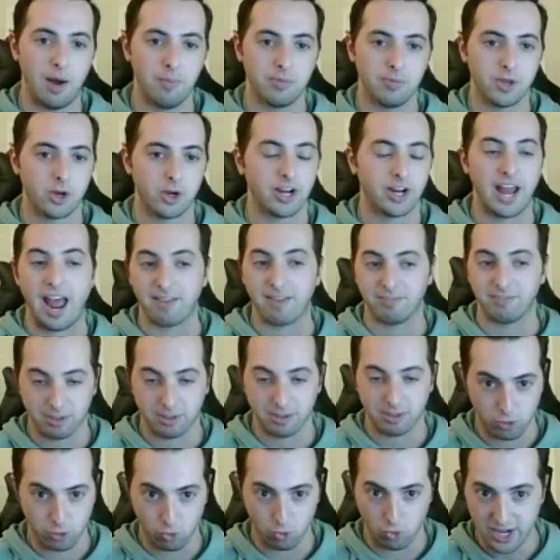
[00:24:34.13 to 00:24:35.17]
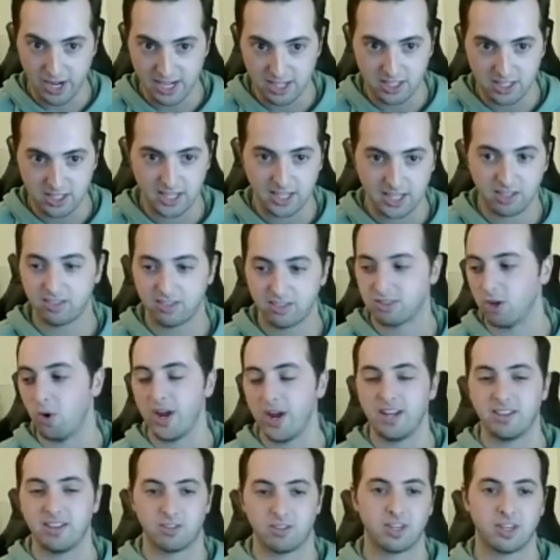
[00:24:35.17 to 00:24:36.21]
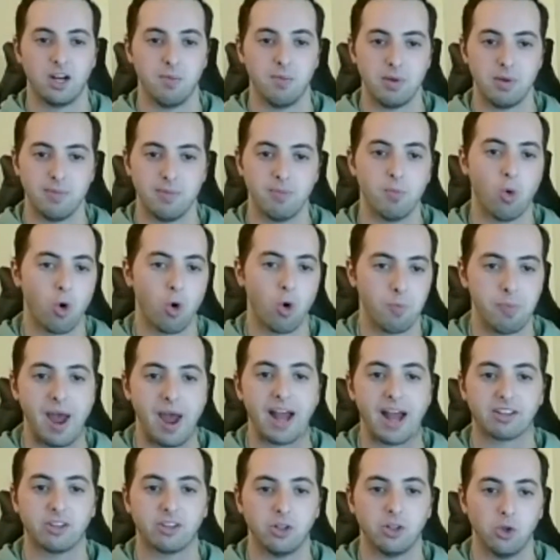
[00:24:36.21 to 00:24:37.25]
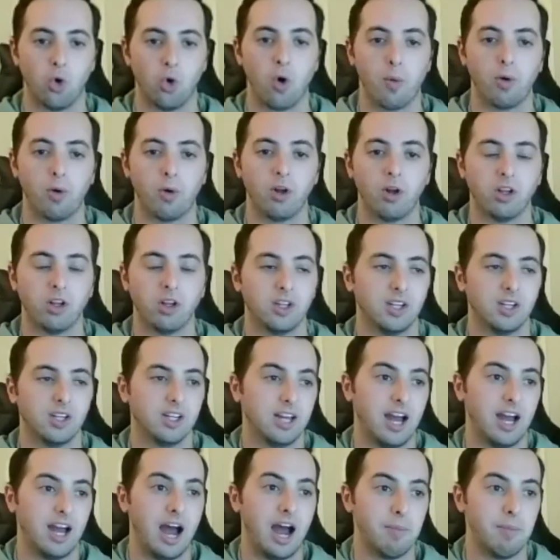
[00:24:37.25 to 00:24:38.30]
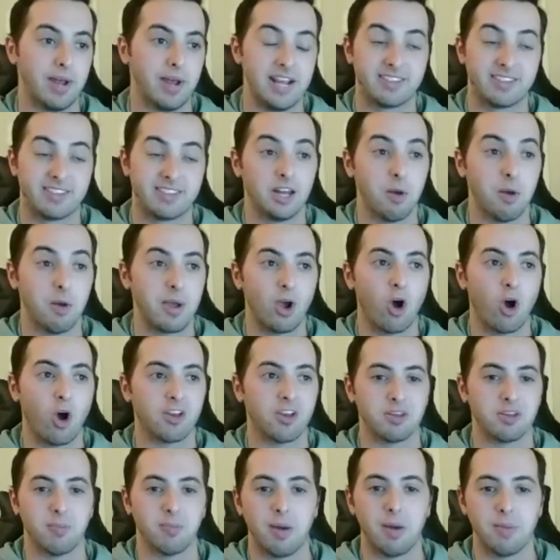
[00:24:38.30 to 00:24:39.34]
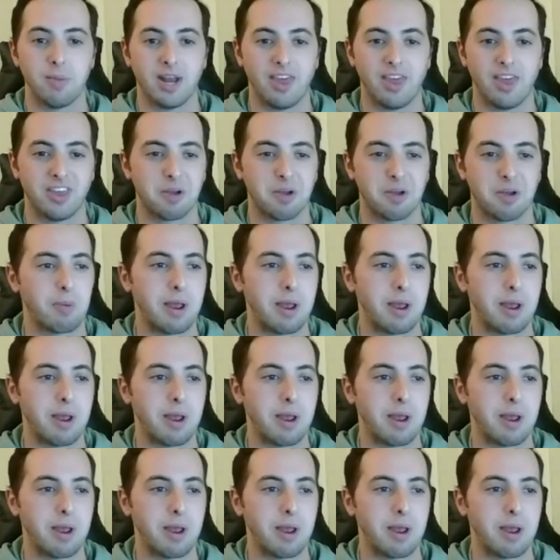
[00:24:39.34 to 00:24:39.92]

You're going to have different regions. So it's going to be more back to normal. It's going to be awesome. I mean, I think